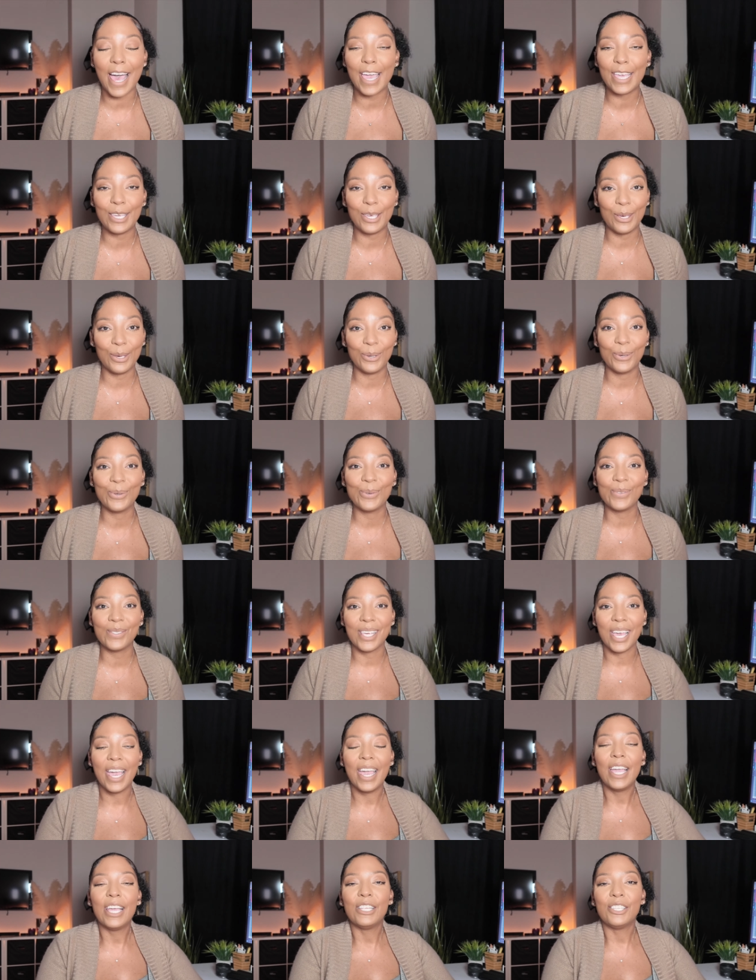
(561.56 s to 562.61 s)
I use
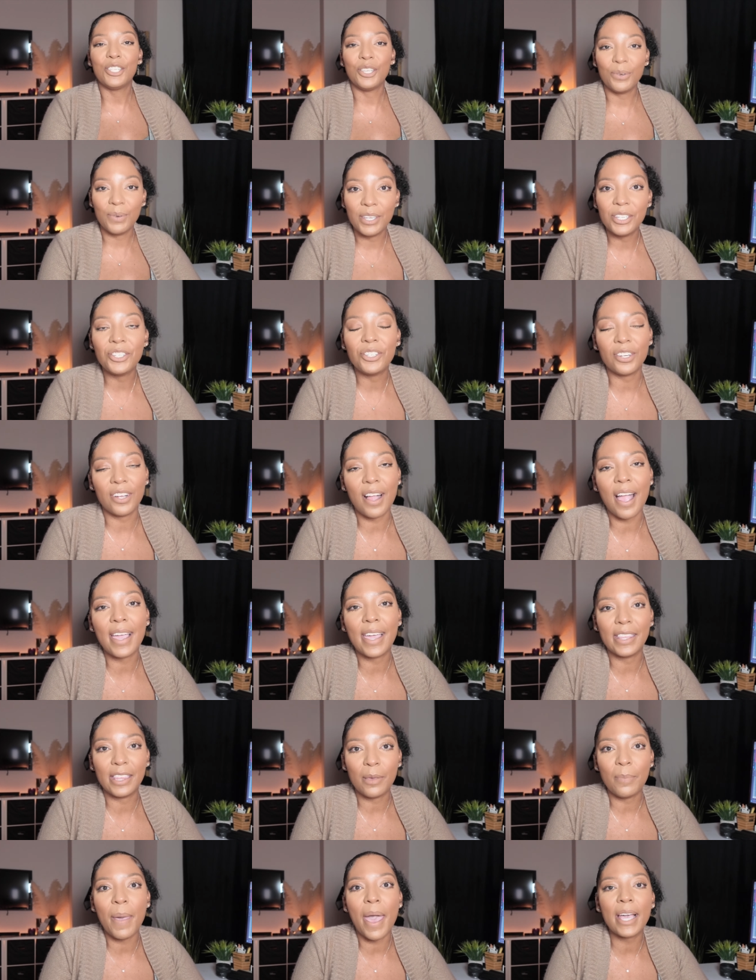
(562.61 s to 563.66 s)
to ensure I
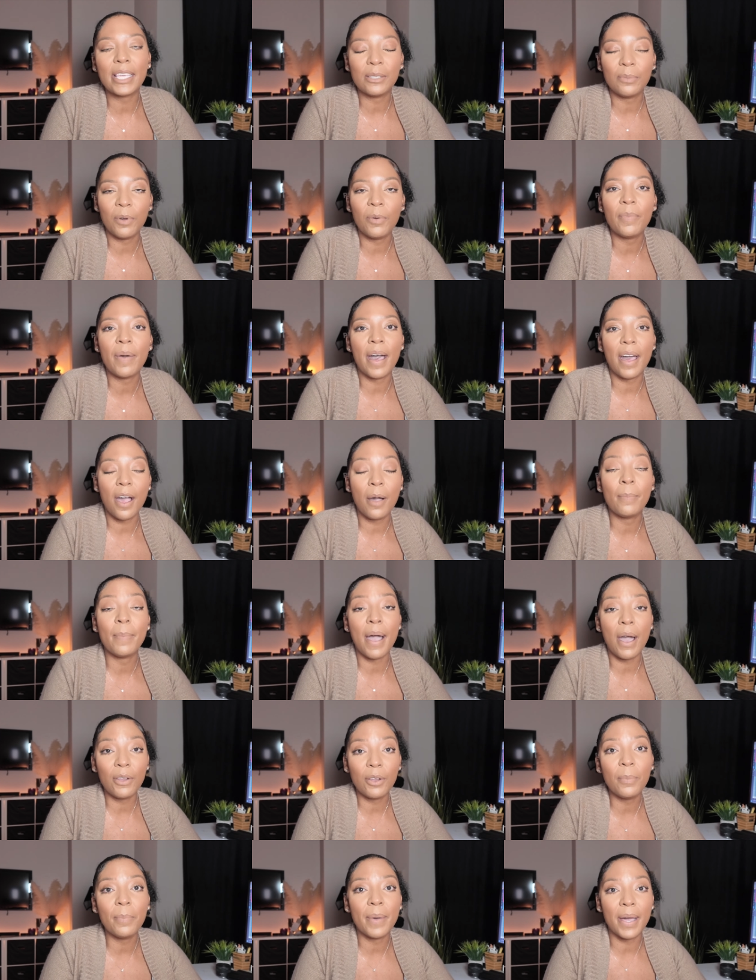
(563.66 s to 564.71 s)
get the maximum
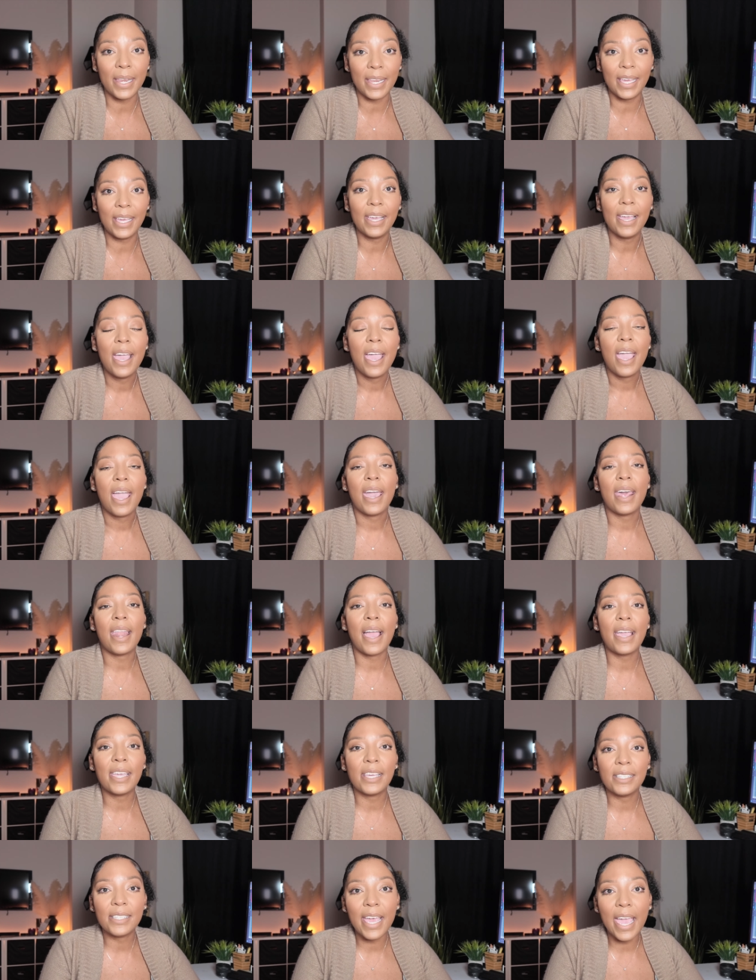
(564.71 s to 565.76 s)
amount of money and I
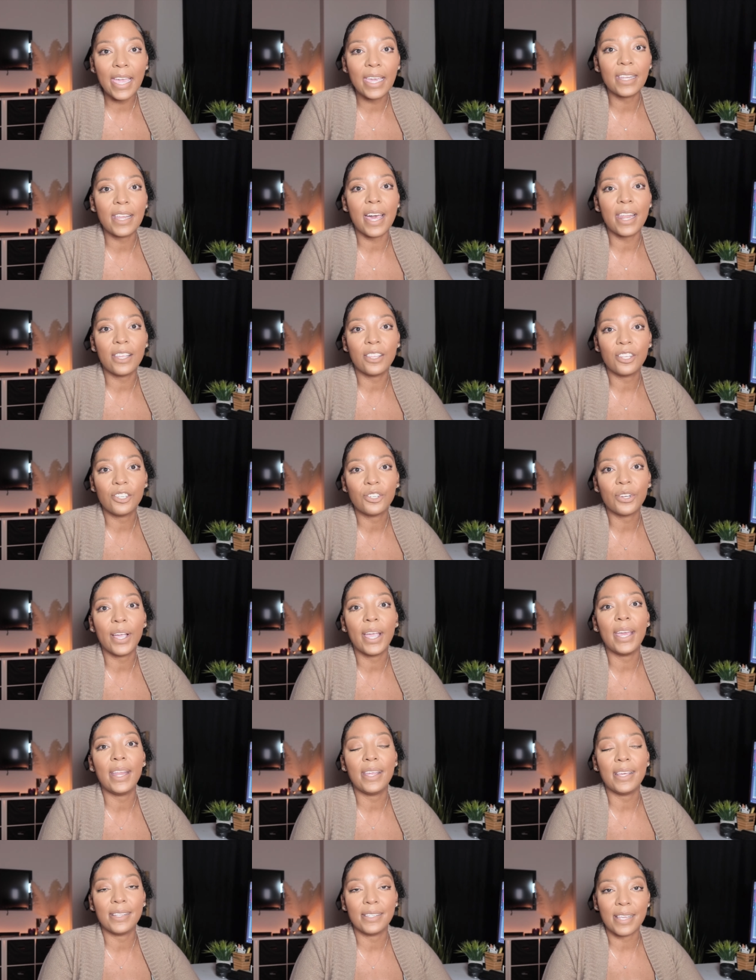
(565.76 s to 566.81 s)
get taken out of the
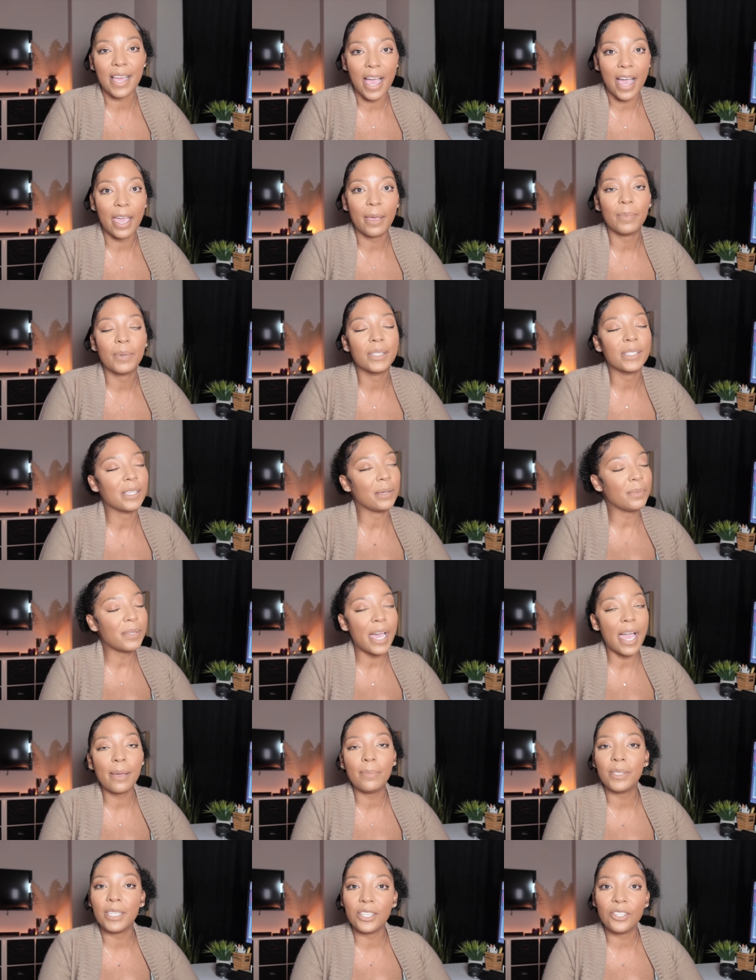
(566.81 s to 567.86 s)
trade in time. Because
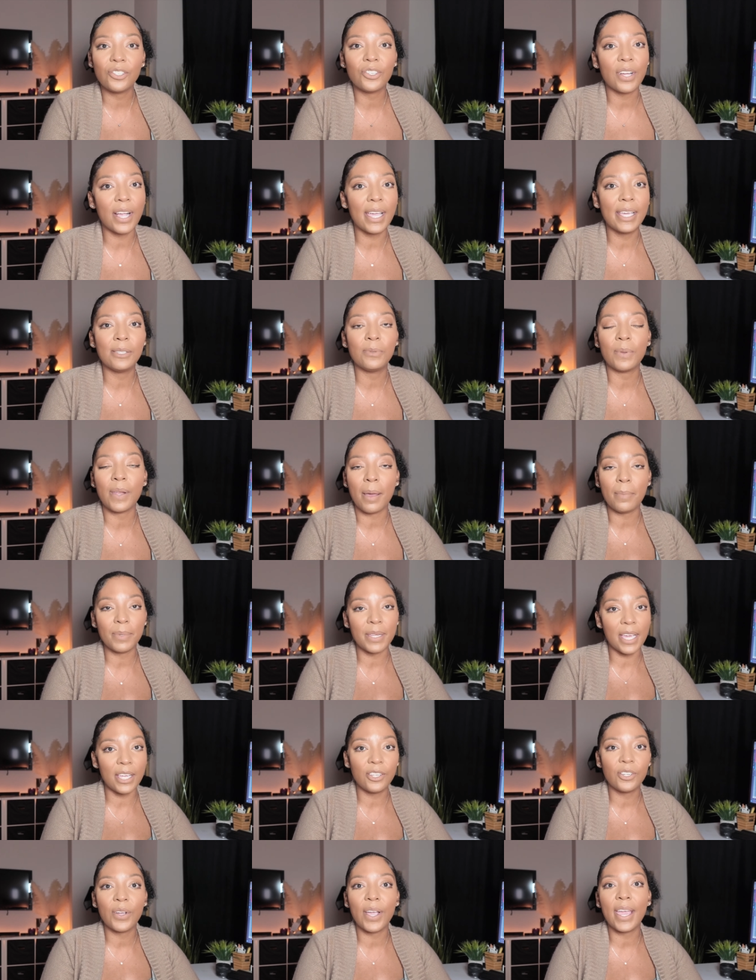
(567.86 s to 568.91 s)
sometimes these trades, when I'm
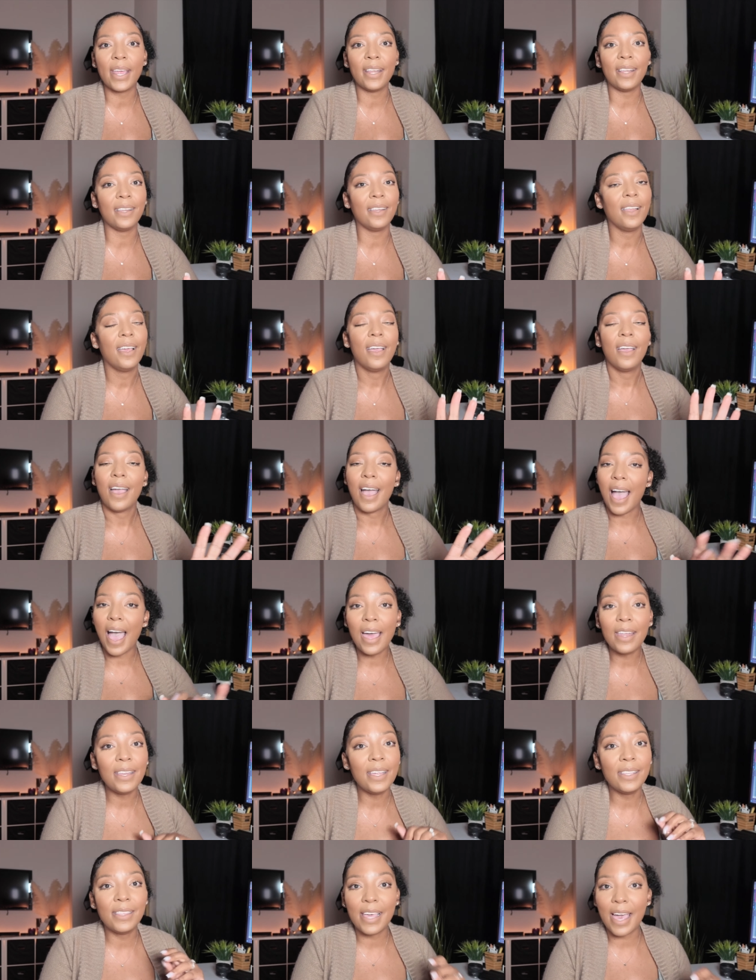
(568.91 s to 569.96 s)
day trading, I
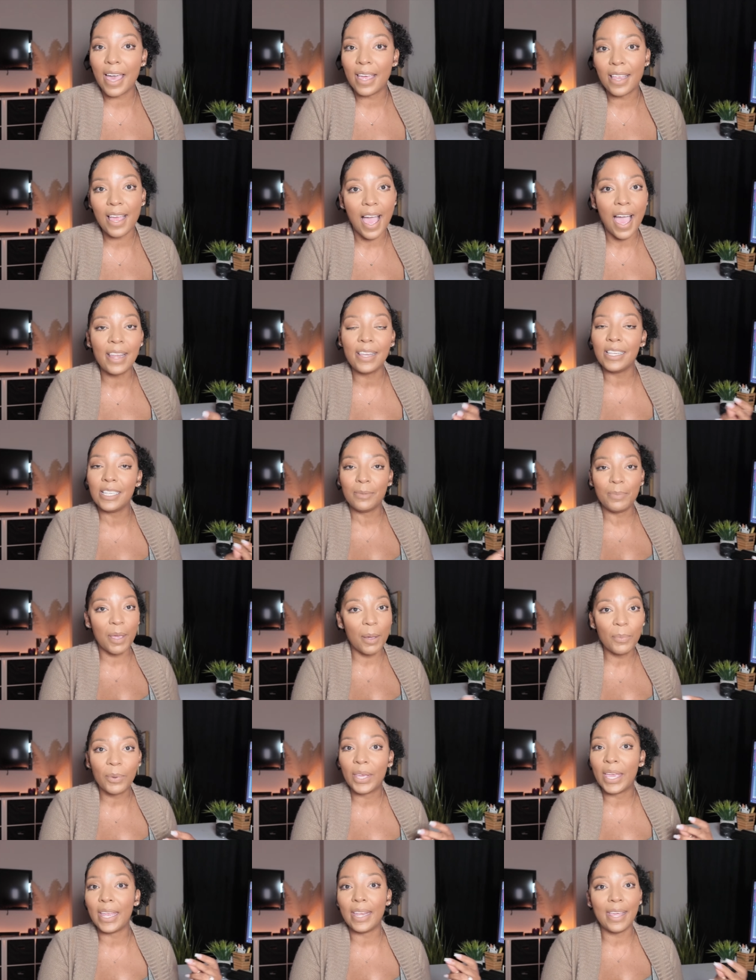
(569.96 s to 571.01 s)
need that, I need to be
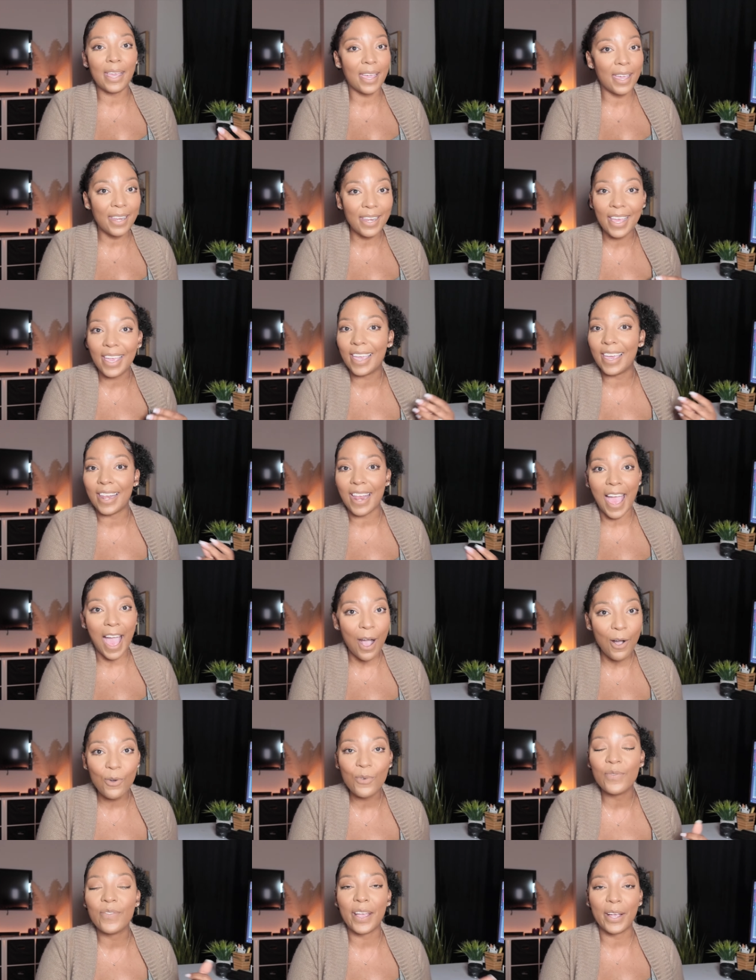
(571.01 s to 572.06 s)
able to get in and get
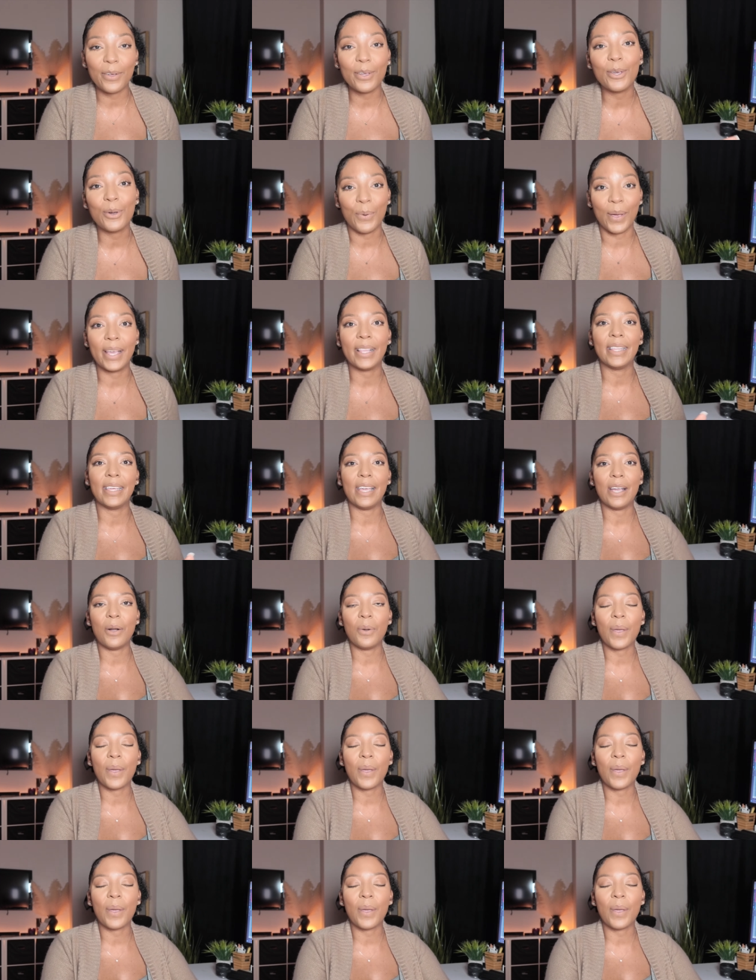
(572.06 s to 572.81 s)
out very quickly,